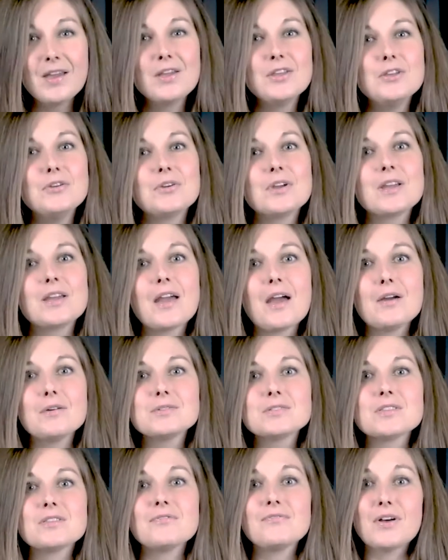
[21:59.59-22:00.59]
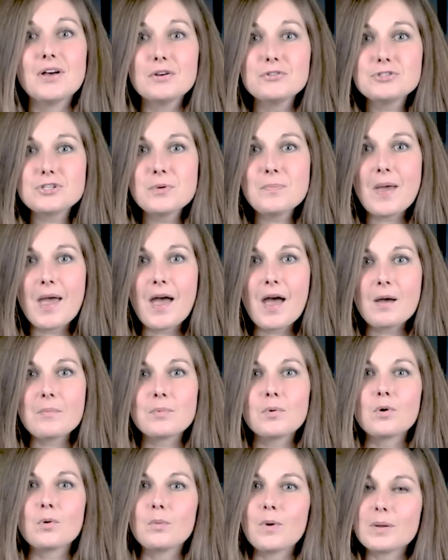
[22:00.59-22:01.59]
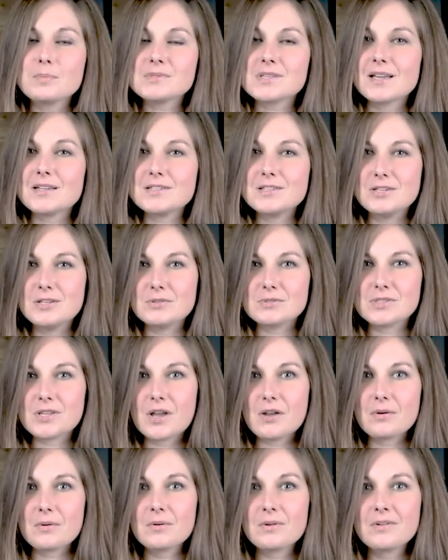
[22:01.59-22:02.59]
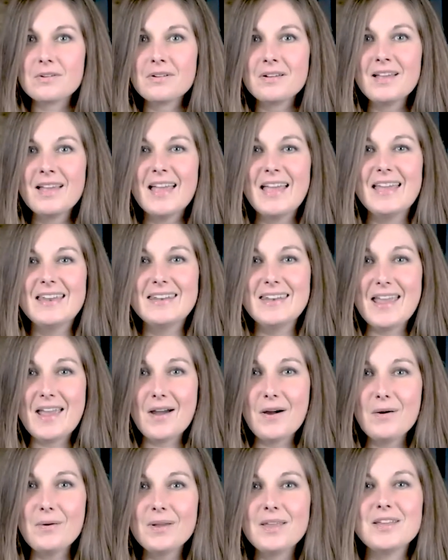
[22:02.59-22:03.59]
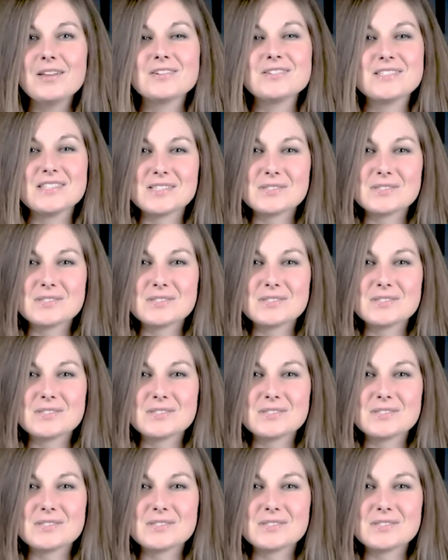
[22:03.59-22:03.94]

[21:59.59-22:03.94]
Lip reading: you can go to the Fellowship app or website to do so. And now, here's